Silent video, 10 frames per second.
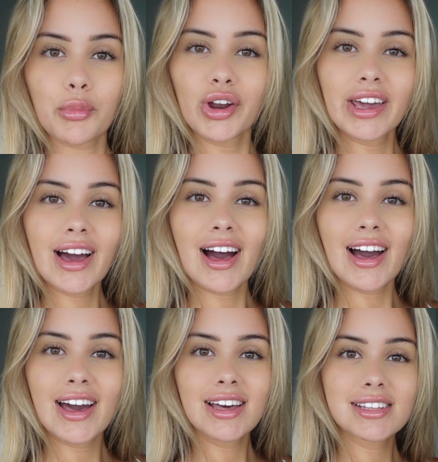Morning,
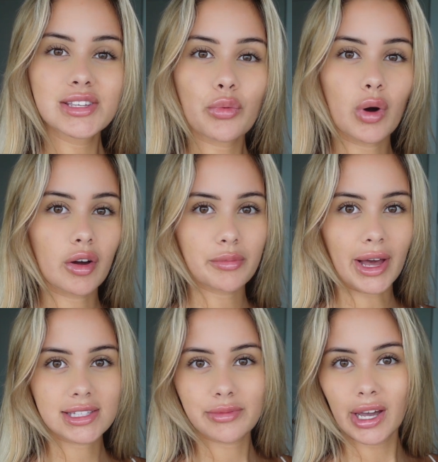guys. Welcome
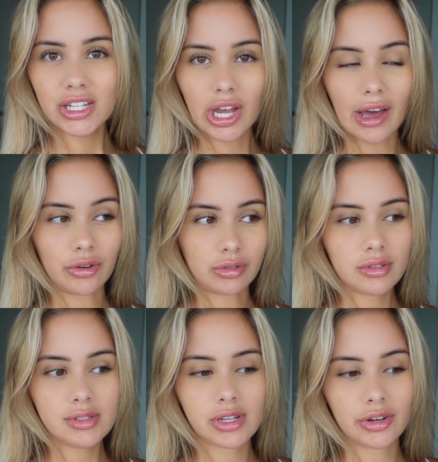back to my
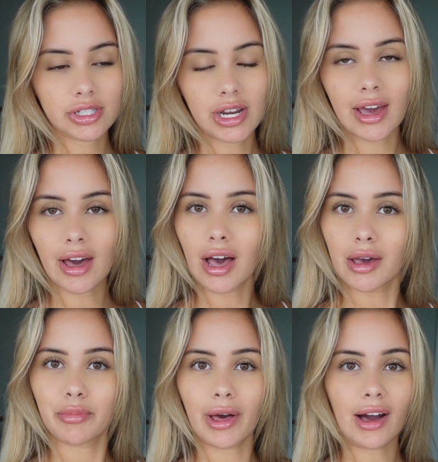channel. So today I
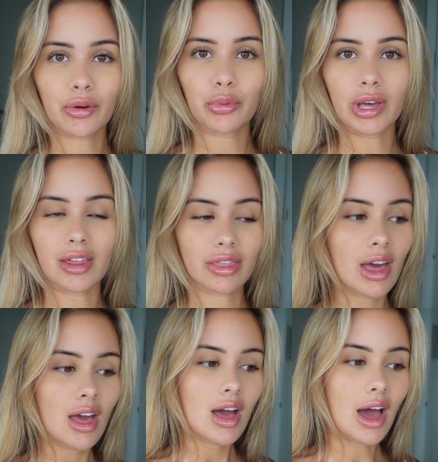am back with
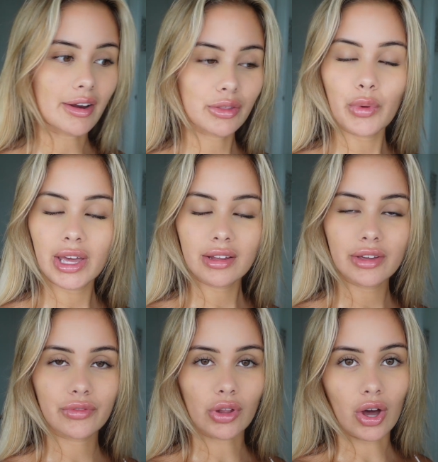another weekly
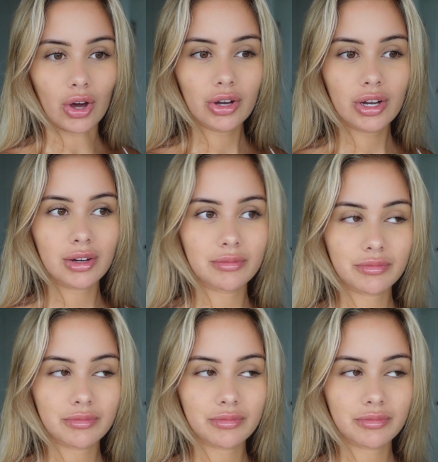vlog.